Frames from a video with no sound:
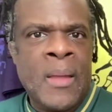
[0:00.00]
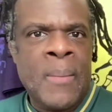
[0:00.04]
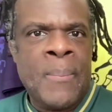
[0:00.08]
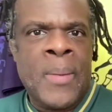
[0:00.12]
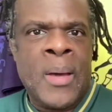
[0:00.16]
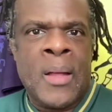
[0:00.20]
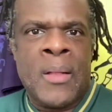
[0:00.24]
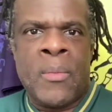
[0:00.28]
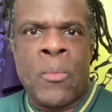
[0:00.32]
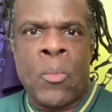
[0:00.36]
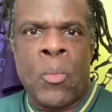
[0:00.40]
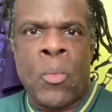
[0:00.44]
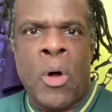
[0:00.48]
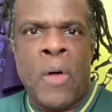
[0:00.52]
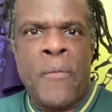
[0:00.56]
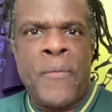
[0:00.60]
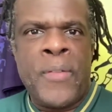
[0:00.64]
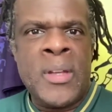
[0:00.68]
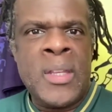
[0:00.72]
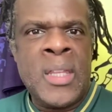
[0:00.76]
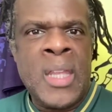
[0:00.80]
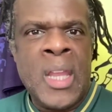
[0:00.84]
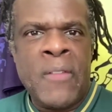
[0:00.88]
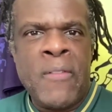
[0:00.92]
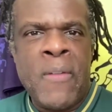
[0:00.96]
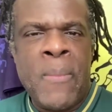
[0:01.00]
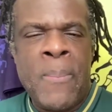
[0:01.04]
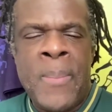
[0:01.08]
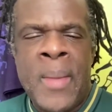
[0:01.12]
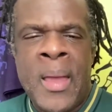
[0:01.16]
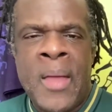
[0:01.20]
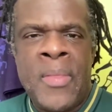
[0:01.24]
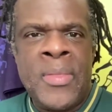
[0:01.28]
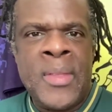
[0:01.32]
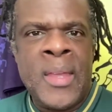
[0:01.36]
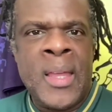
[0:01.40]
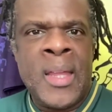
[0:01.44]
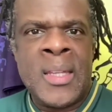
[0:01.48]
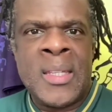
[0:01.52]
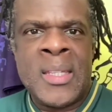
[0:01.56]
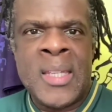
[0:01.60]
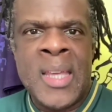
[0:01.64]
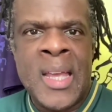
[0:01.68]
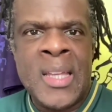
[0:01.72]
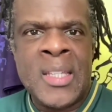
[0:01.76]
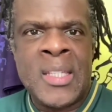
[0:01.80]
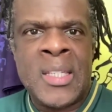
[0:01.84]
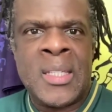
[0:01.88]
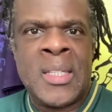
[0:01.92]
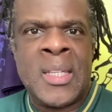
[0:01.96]
But Watford never met the
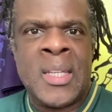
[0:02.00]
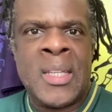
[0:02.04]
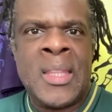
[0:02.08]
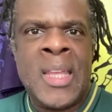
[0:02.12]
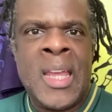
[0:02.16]
intensity.